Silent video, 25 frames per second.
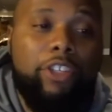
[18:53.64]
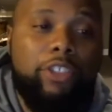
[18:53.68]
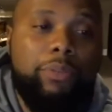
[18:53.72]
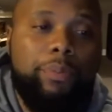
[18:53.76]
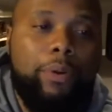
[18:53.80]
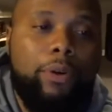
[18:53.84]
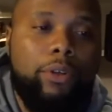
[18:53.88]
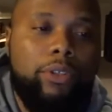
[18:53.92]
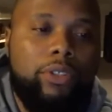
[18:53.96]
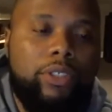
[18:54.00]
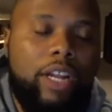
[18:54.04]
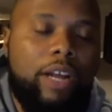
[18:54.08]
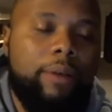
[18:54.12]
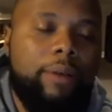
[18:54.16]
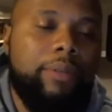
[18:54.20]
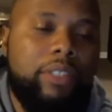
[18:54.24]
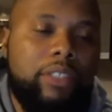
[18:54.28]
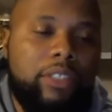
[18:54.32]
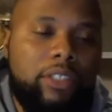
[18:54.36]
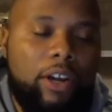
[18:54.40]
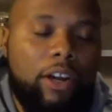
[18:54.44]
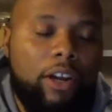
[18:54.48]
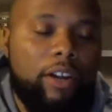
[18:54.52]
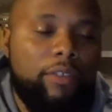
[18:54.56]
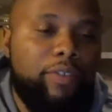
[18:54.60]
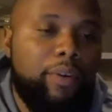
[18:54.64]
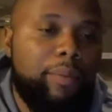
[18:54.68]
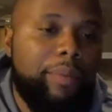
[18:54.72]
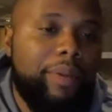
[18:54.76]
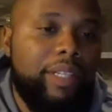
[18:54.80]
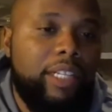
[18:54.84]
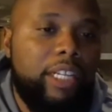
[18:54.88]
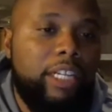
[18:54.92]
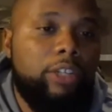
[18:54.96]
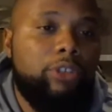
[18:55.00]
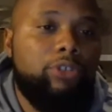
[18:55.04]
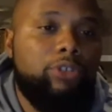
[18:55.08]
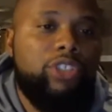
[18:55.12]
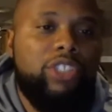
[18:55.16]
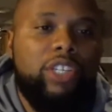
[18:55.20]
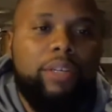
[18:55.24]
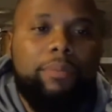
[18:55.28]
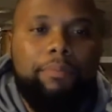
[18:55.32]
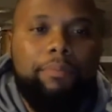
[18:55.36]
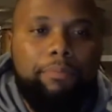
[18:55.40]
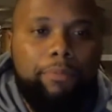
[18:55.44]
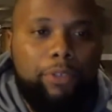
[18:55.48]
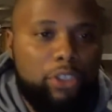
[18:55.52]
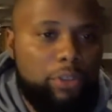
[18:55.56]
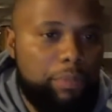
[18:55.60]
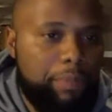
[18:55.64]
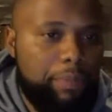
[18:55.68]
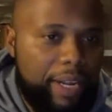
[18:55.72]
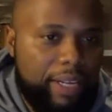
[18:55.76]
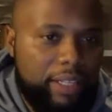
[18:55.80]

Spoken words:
person, I was just talking from a leadership perspective.